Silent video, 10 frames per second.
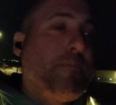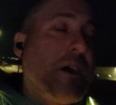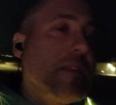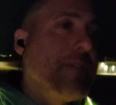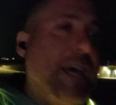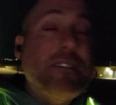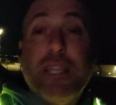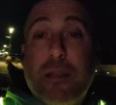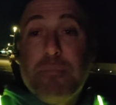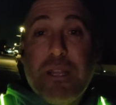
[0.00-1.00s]
but as
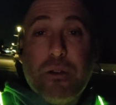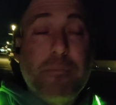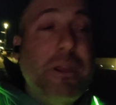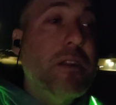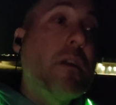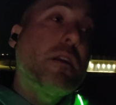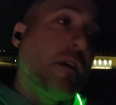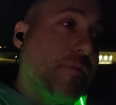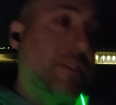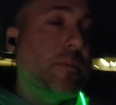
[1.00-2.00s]
I get bigger and bigger,
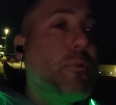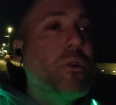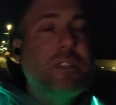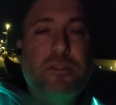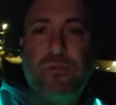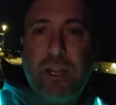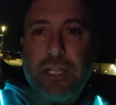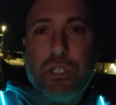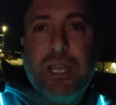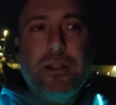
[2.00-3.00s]
support this
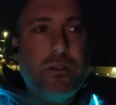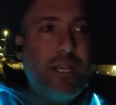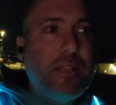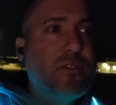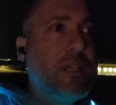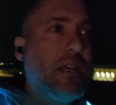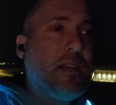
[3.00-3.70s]
freaking channel, guys.